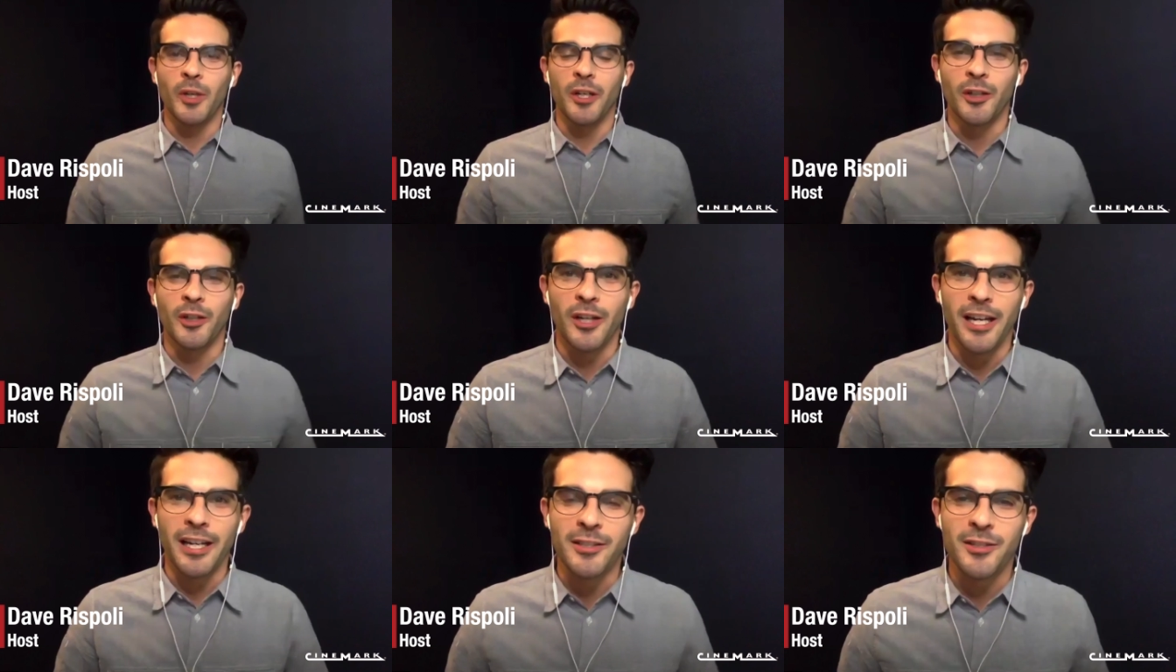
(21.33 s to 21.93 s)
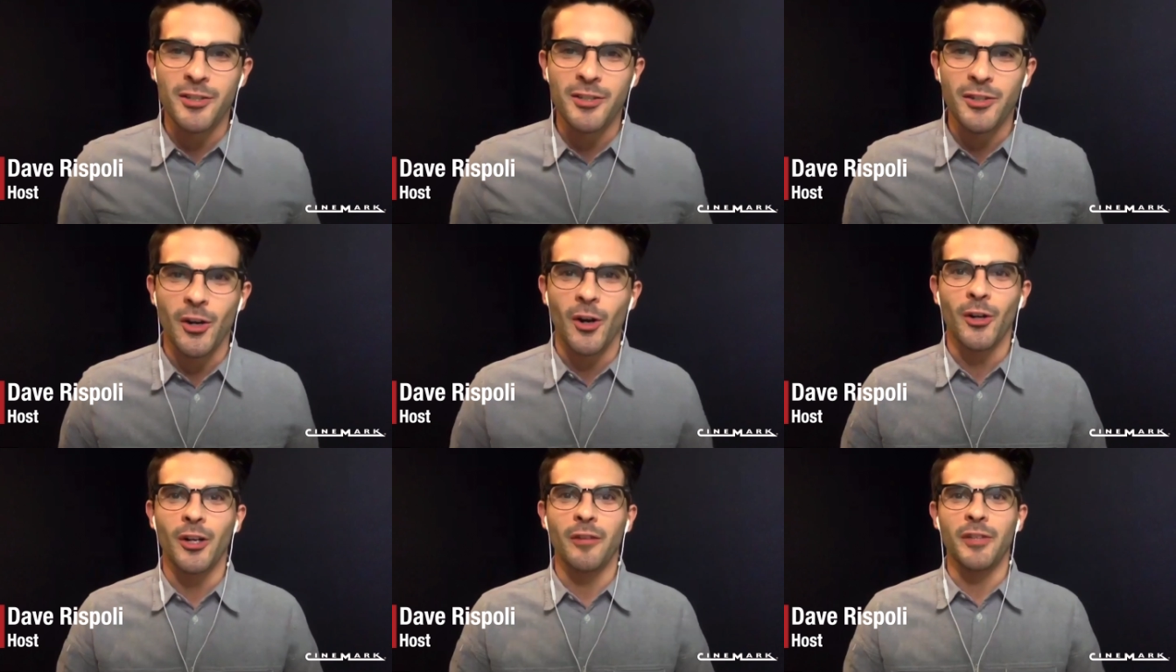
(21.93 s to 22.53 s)
winner and
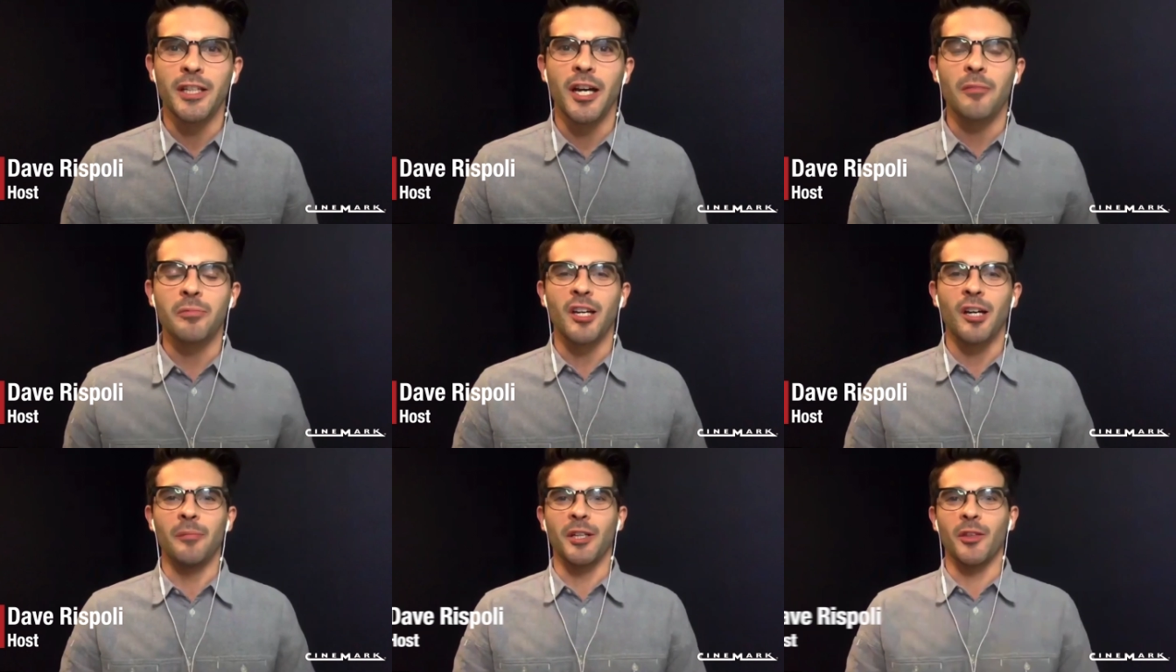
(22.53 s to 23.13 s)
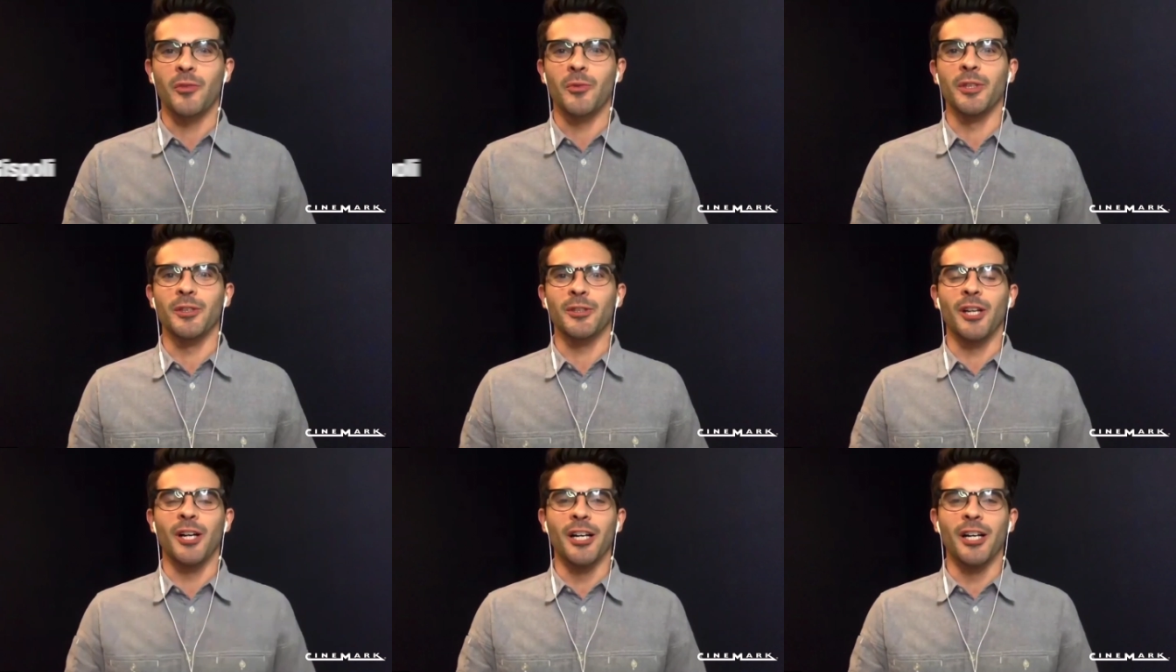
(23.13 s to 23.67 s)
star of the upcoming thriller